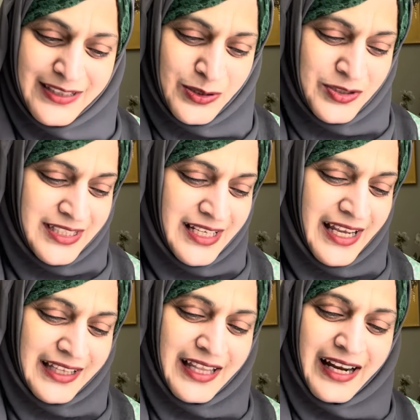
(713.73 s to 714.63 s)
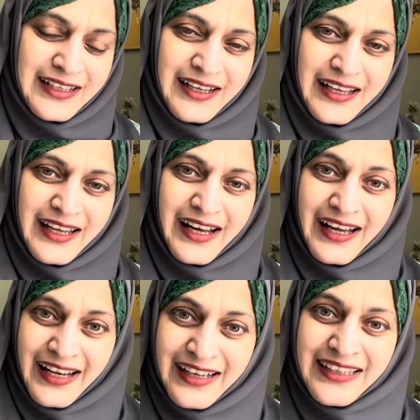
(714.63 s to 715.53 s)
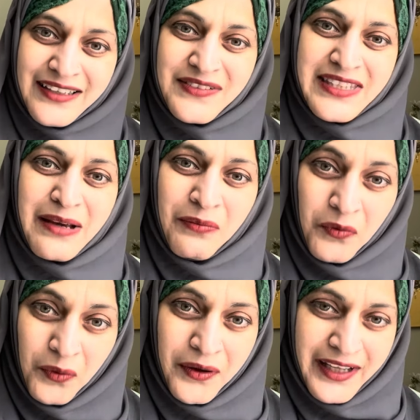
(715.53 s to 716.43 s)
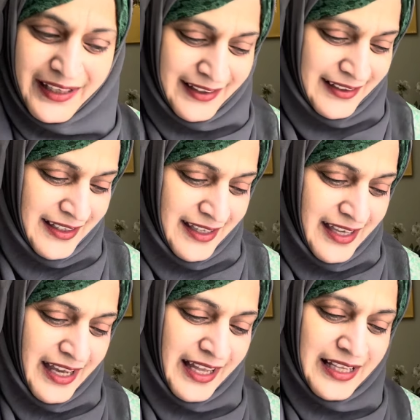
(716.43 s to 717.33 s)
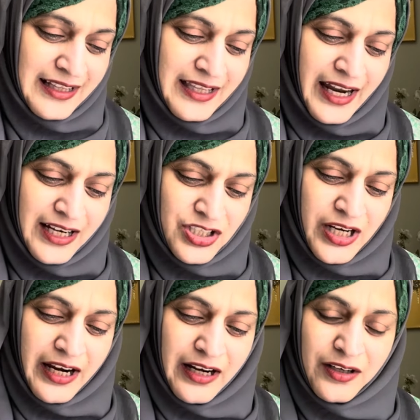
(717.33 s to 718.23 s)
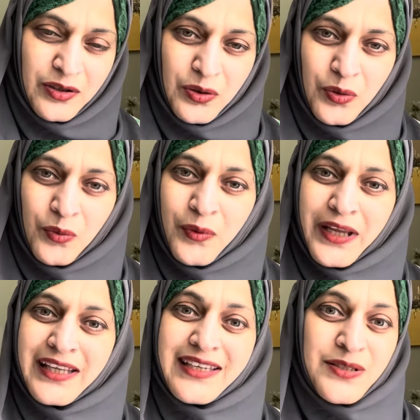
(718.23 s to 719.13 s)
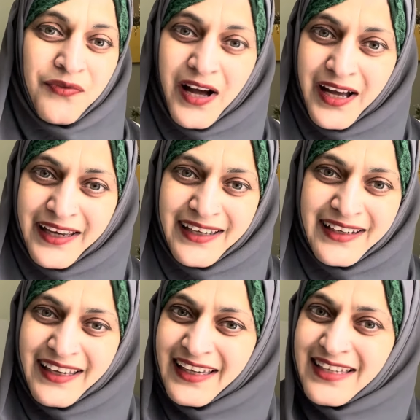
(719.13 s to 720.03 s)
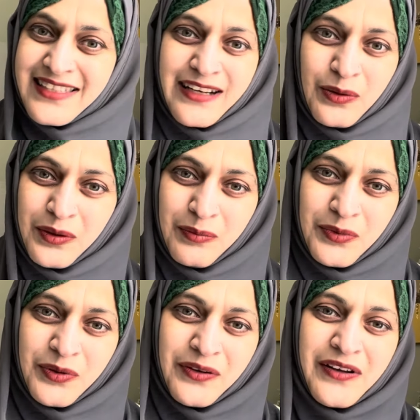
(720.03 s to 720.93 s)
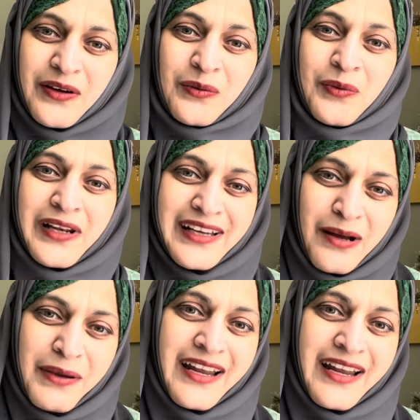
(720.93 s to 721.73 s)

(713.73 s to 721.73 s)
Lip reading: So just like that, Allah gives them warning, and then that child, when he's fine, he's in a good mood, will come and